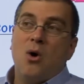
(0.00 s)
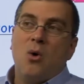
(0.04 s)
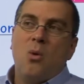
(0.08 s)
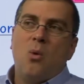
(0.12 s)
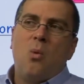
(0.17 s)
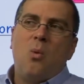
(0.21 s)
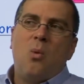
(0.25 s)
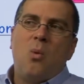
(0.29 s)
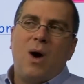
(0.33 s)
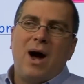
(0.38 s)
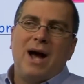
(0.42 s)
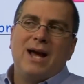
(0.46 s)

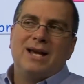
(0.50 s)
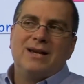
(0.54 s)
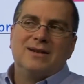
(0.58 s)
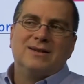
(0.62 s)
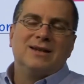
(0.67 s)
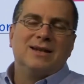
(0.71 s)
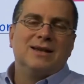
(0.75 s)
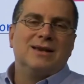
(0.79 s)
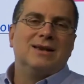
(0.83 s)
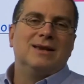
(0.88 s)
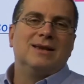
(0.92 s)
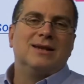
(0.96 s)
Why
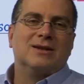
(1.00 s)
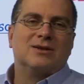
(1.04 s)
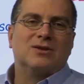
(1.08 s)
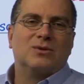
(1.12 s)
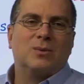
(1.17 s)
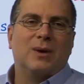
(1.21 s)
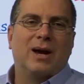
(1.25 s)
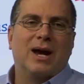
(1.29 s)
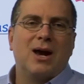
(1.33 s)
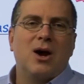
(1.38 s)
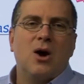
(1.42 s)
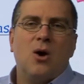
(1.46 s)
is it this
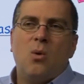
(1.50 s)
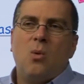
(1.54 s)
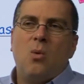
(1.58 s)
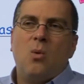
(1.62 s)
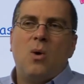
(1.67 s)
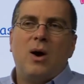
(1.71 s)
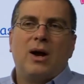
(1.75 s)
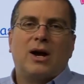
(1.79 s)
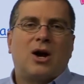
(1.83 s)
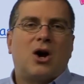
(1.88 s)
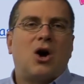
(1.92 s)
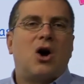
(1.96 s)
way?
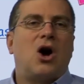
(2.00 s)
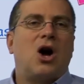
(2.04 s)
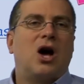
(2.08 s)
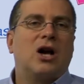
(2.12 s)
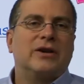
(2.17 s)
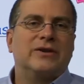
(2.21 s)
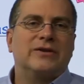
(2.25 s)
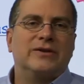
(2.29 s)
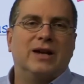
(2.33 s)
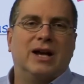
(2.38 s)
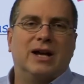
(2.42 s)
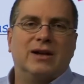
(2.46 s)
What
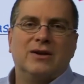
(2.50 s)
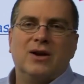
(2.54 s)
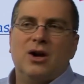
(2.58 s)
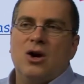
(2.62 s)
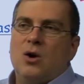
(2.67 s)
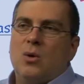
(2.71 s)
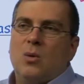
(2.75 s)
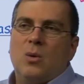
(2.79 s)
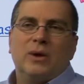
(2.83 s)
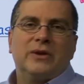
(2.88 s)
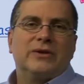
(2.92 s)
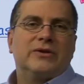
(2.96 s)
caused it?
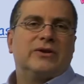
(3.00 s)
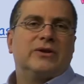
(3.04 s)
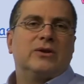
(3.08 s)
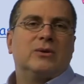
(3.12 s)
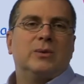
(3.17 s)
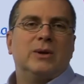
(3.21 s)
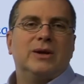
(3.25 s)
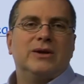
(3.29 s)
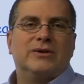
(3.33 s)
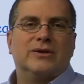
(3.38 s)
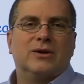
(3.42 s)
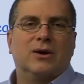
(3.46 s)
What's the
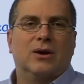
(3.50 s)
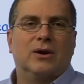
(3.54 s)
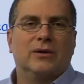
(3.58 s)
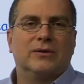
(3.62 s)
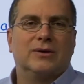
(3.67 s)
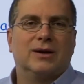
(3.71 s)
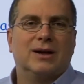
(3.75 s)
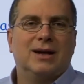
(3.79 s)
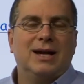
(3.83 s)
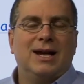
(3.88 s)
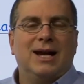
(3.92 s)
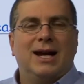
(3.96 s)

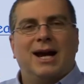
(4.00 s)
result?